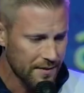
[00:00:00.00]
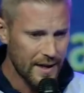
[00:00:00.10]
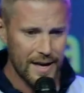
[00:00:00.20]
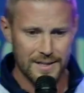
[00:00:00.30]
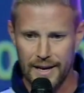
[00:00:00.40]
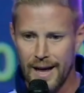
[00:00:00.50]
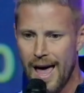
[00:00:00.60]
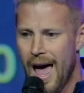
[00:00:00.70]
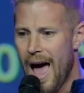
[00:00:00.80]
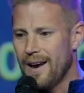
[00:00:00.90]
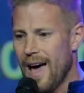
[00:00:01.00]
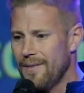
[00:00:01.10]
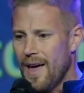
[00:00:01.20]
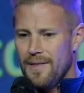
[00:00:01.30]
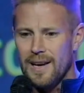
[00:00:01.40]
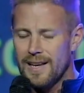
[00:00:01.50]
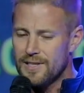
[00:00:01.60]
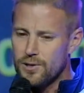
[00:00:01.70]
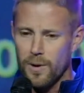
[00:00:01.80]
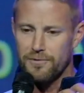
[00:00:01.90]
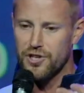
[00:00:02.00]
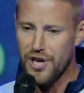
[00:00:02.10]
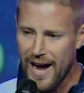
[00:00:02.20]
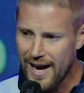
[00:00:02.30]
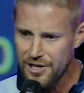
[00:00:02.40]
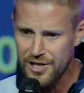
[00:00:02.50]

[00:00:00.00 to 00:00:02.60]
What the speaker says: things. And any sort of change,